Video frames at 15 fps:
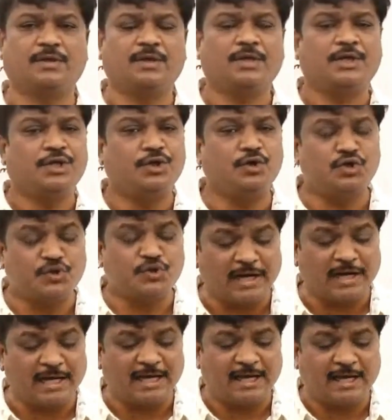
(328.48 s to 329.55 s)

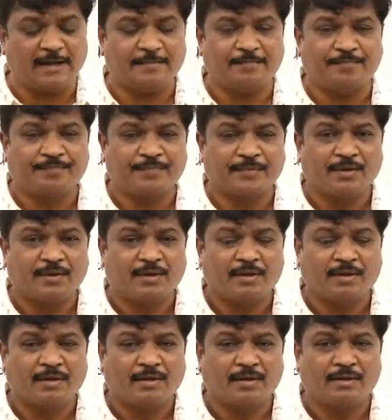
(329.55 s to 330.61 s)
Usually
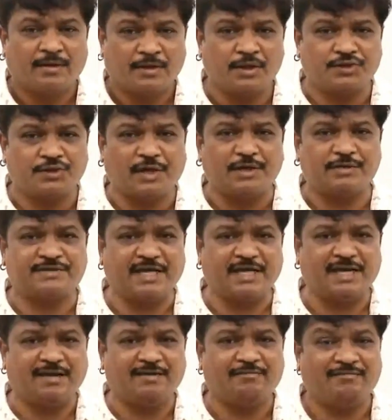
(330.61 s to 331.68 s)
you
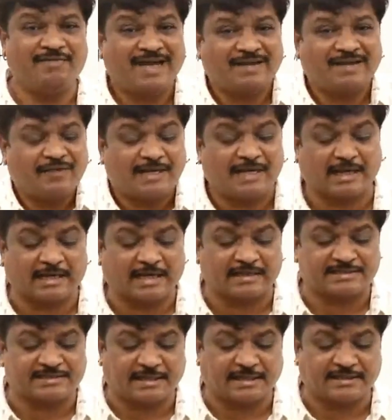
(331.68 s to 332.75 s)
see where we can construct.